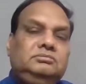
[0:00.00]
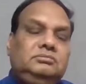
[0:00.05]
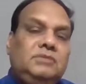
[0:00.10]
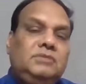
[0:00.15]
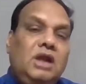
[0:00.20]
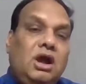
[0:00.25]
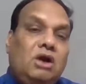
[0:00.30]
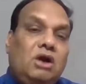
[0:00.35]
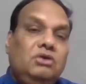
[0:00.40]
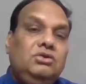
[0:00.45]

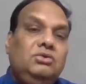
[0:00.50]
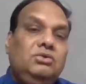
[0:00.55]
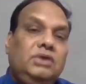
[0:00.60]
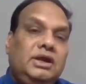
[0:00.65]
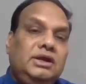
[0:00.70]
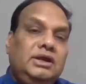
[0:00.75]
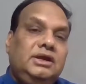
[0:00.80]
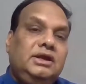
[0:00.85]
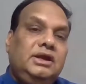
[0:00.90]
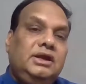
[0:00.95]
how you
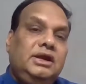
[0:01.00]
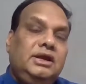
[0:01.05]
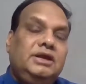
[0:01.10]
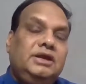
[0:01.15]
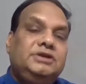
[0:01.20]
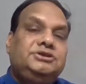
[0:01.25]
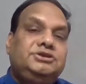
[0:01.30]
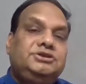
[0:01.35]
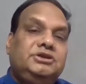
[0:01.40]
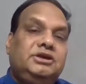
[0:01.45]
can create
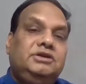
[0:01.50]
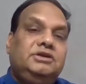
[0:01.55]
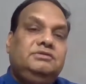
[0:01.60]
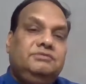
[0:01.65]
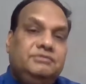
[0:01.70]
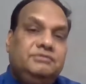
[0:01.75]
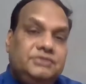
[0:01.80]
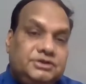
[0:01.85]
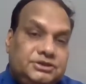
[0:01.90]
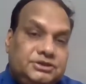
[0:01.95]
a shared
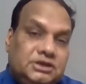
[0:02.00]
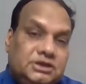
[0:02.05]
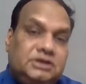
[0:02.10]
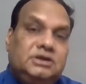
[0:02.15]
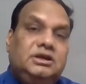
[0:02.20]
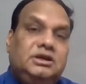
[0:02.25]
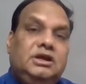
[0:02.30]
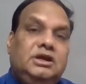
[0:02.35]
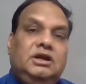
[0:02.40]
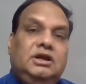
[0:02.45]

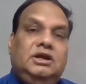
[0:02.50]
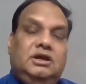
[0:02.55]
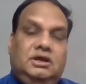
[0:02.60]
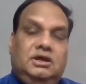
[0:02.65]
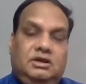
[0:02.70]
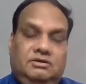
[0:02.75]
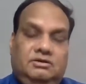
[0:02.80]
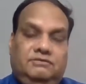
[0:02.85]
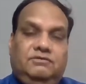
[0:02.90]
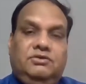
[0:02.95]
vision
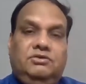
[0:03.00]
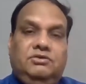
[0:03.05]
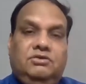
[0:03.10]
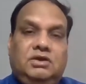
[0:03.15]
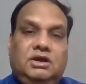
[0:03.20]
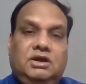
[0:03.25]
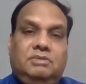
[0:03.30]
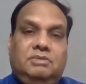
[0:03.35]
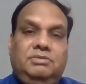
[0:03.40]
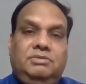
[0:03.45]
for
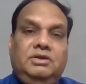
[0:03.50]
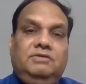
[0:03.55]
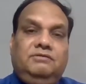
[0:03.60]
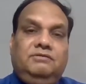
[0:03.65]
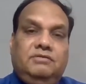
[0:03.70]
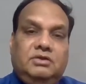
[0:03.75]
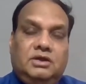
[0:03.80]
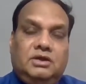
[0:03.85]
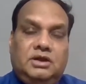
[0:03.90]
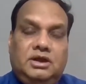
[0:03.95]
your company,
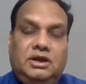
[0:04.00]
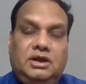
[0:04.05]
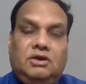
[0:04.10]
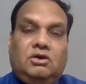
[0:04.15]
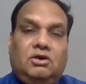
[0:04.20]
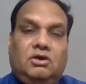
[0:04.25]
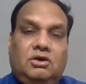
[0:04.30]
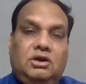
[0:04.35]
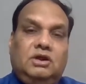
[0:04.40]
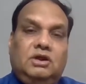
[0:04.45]

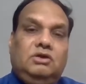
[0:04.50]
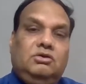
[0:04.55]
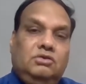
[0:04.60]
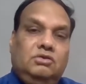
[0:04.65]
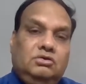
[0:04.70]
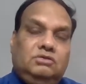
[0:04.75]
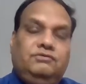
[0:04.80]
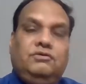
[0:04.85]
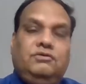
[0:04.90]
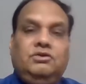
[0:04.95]
or a
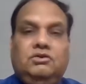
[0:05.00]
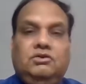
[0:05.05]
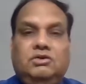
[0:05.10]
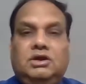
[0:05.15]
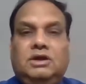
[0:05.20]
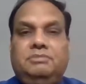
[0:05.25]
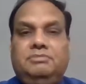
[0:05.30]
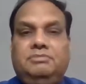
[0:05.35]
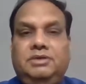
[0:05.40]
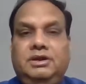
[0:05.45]
growth for your
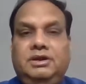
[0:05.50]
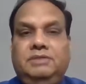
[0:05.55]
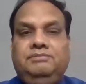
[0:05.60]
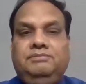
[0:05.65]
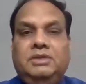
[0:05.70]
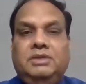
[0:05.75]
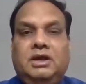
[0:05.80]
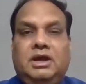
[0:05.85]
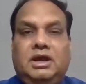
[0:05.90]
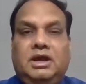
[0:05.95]
company,
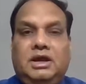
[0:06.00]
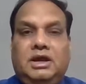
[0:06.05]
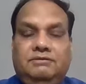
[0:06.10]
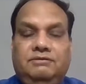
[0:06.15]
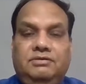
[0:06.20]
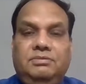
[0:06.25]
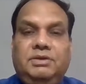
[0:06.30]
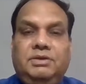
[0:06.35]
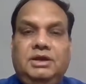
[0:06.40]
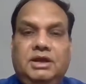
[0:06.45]
and
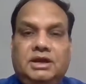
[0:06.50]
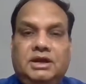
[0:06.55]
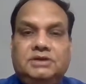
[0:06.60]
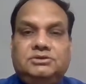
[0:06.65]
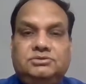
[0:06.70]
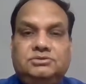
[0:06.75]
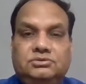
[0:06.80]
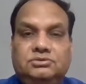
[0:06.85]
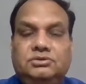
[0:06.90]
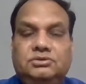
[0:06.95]
everybody
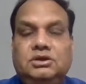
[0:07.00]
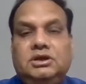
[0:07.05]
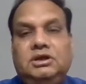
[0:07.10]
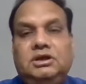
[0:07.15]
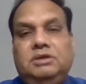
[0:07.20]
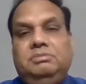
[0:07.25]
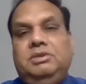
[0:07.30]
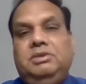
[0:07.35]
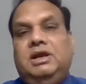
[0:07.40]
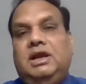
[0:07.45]
has to
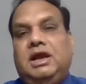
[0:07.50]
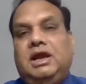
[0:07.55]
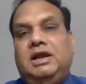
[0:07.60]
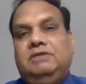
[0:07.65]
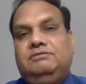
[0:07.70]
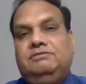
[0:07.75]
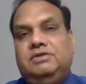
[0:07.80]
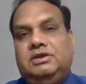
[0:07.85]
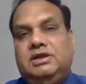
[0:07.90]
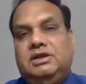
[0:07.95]
be
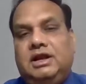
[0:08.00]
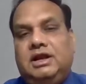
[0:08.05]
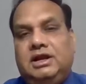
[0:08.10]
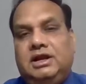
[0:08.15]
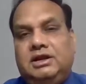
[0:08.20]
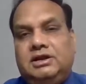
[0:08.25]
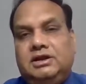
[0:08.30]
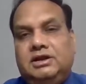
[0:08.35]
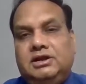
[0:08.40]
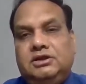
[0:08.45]
aligned with
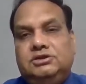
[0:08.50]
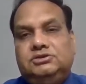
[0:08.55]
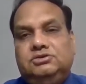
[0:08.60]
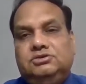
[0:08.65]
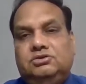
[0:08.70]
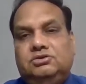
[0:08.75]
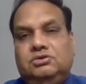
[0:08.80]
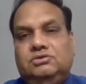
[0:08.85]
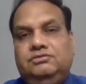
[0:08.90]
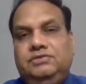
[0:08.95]
that.
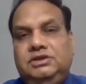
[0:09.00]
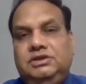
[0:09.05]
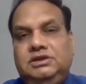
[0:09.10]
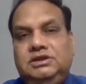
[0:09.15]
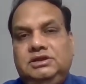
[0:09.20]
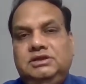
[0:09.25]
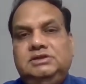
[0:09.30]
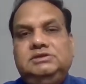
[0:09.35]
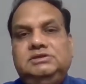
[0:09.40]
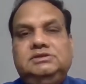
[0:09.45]
So with
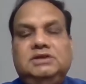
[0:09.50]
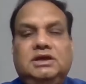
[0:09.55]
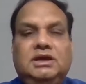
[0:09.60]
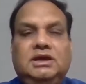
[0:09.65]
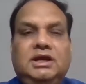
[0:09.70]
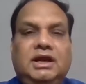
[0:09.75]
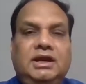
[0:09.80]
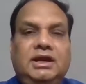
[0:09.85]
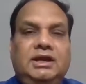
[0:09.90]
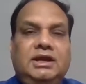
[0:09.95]
these
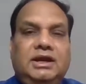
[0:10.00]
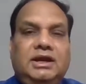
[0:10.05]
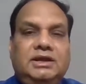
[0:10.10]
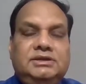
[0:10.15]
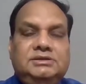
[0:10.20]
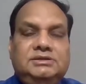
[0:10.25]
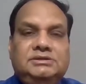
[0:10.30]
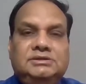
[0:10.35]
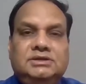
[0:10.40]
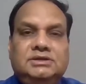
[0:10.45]

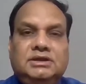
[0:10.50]
guidelines,